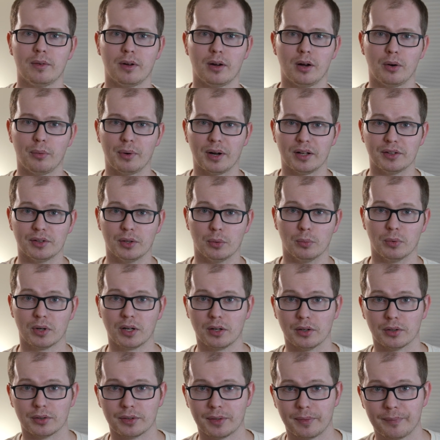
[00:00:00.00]
around the
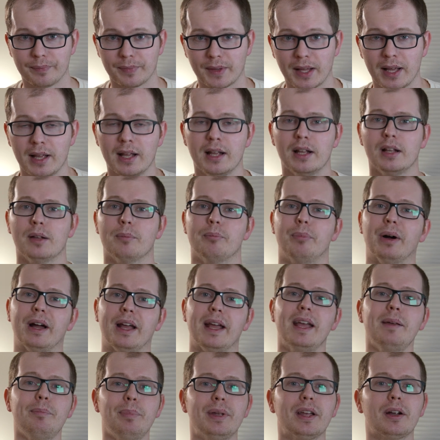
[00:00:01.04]
world. But
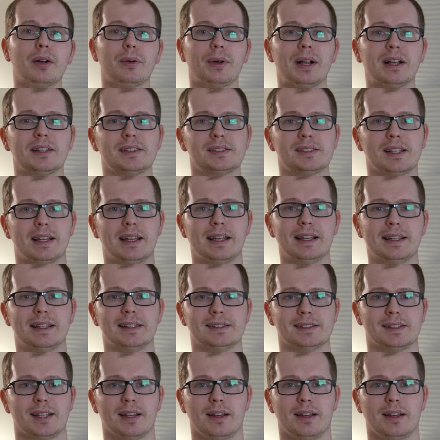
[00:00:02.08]
APRS is